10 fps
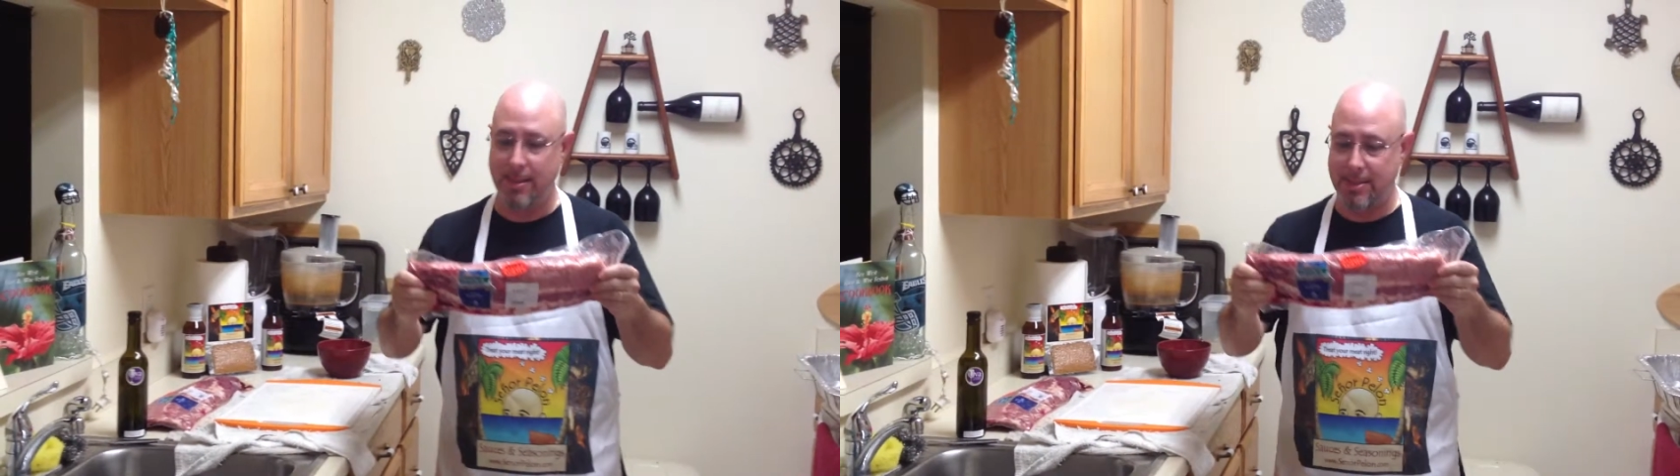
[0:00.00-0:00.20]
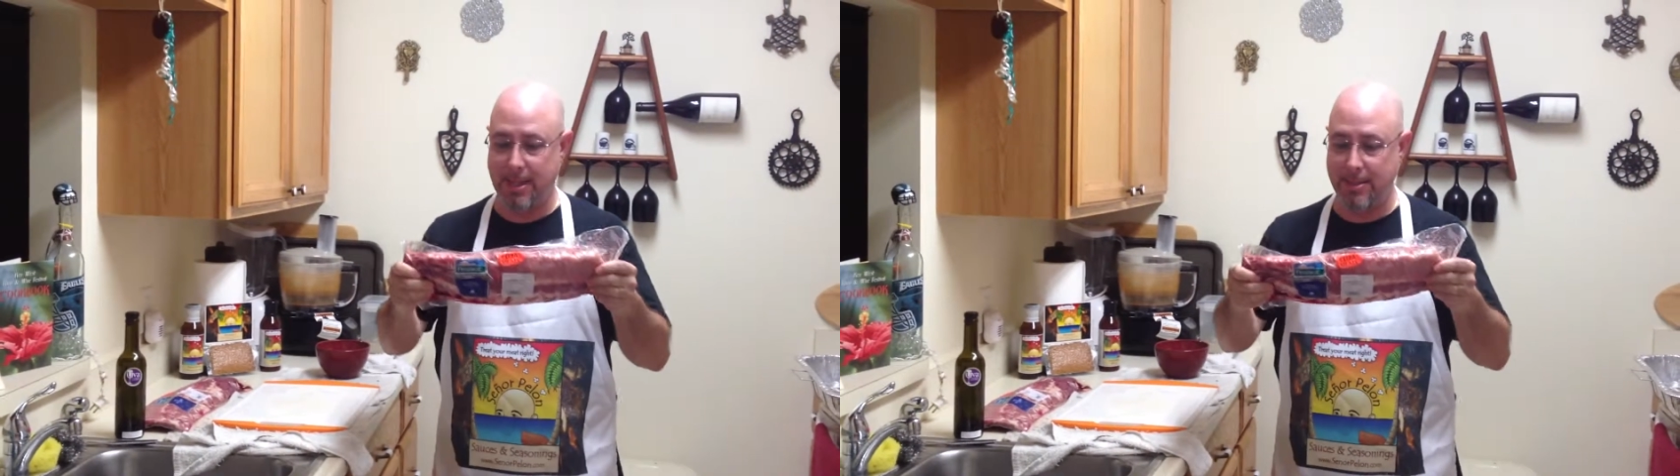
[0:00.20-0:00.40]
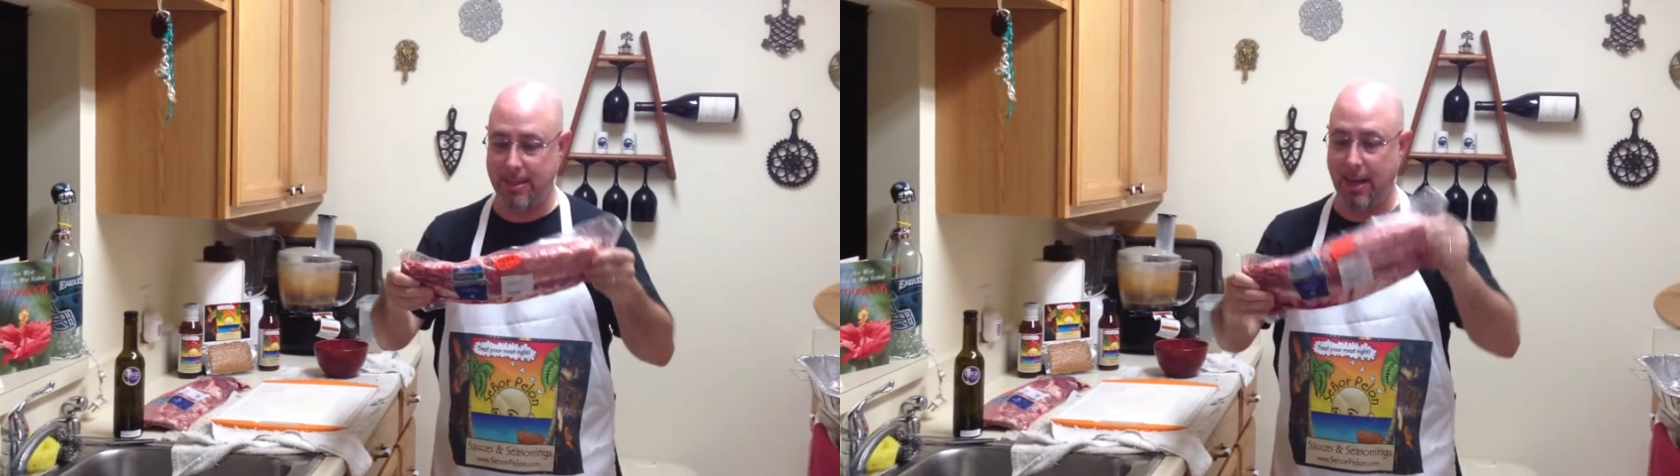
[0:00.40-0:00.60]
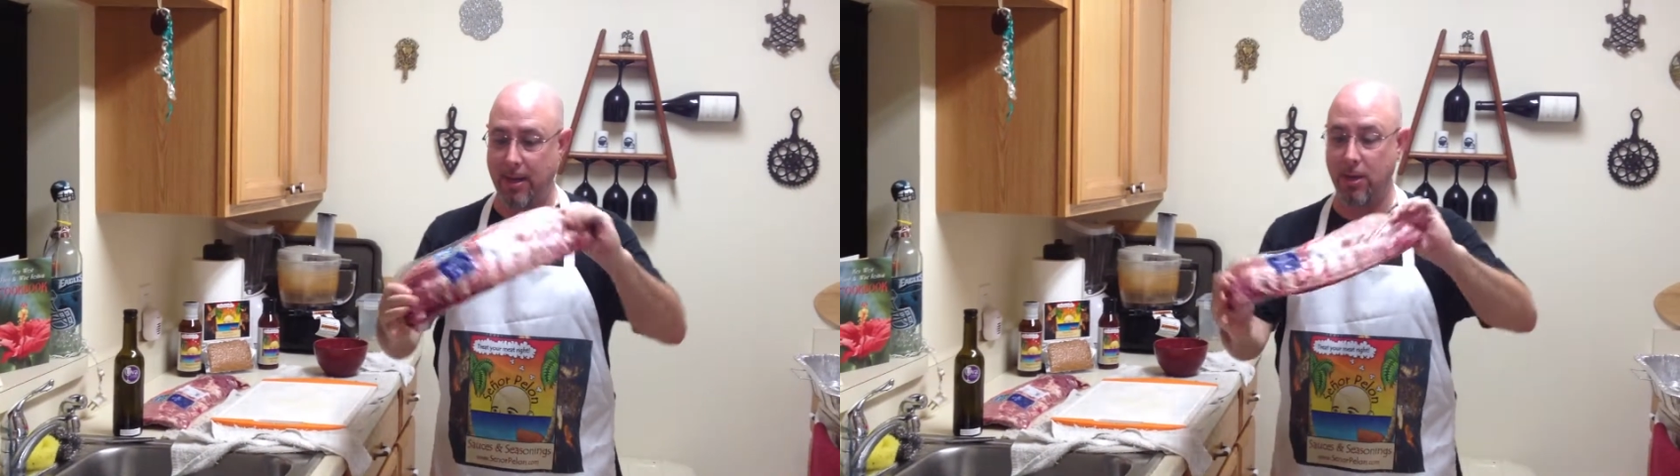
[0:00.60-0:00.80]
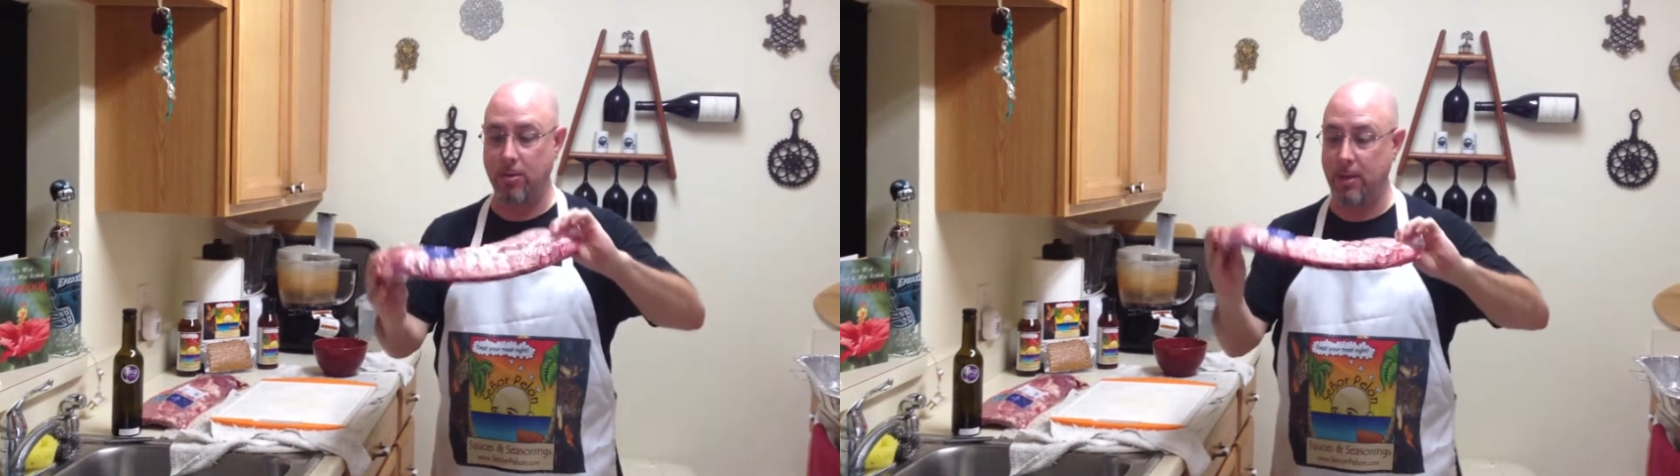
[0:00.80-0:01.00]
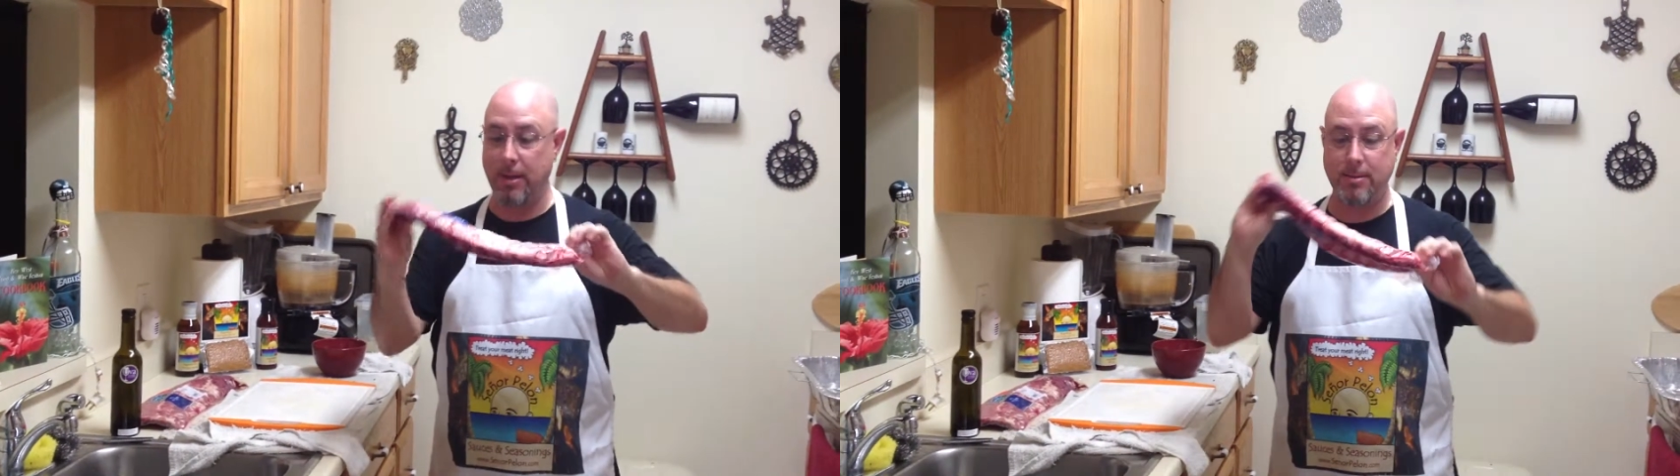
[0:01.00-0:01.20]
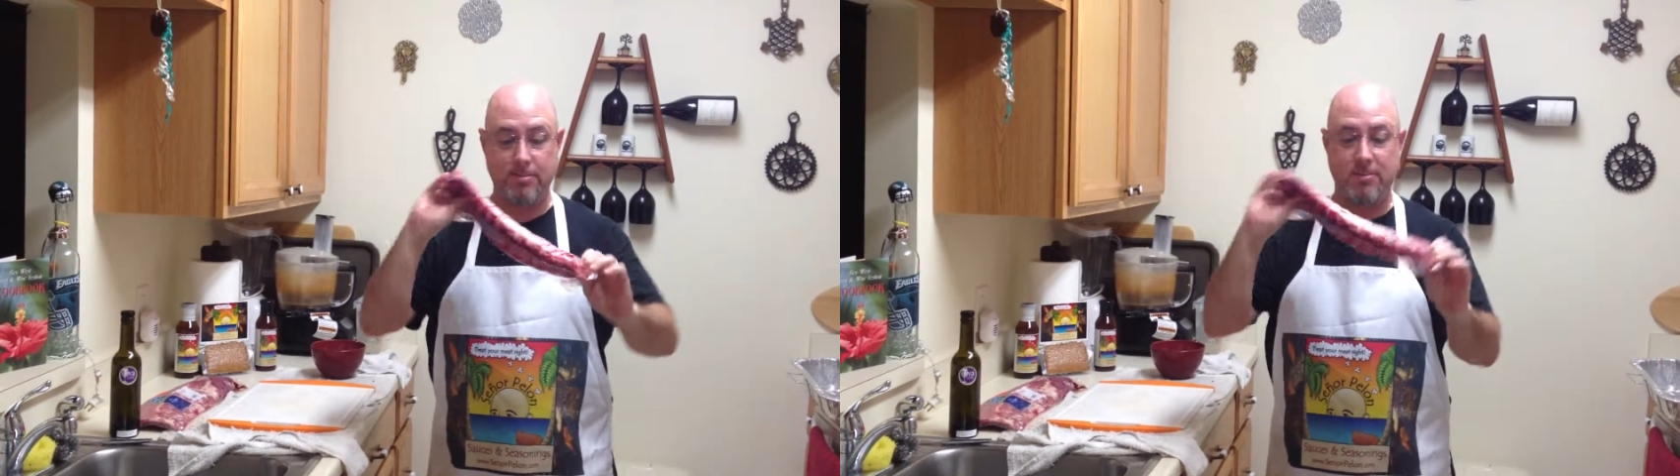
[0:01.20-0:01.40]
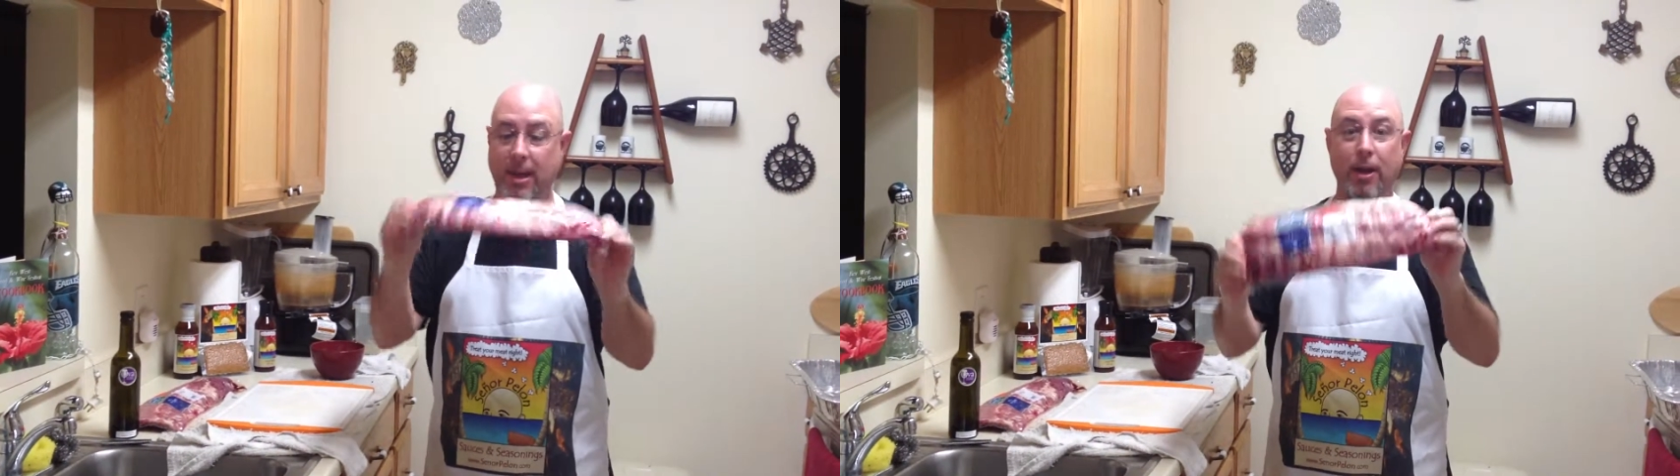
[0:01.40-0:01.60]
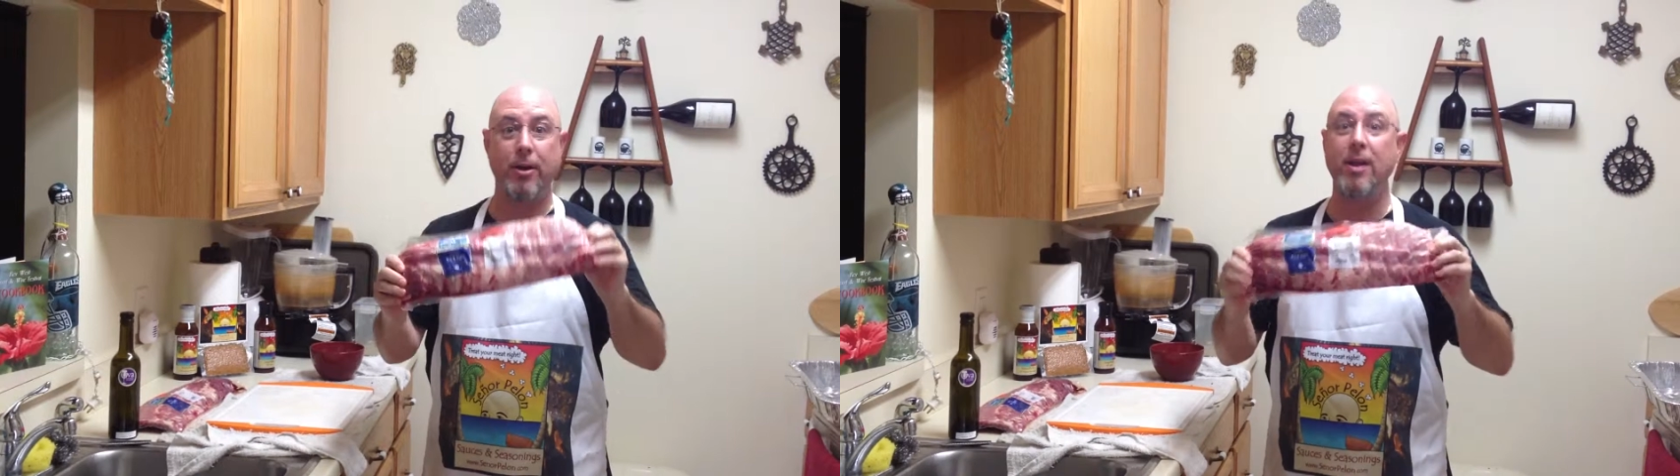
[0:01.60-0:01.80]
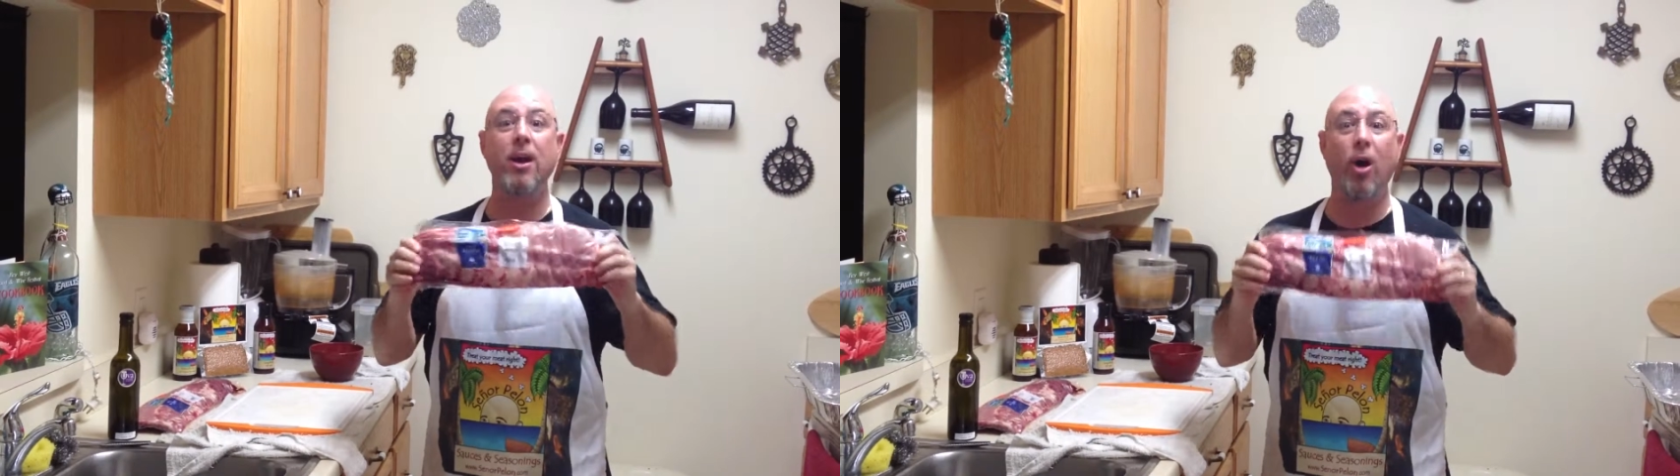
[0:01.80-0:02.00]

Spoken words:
Santiago and Carrie,